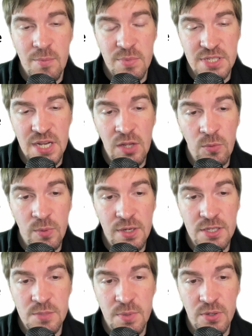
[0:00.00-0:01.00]
But Tailwind
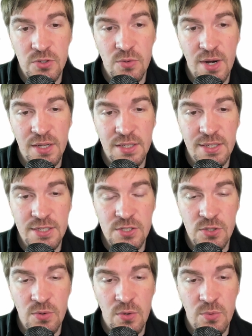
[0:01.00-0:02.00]
is built directly
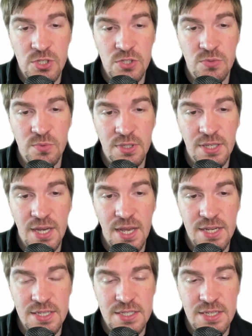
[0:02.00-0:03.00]
into it, which is really
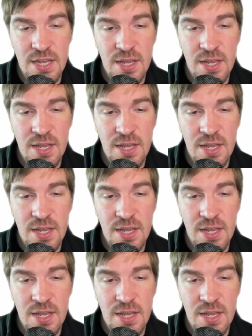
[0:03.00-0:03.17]
nice,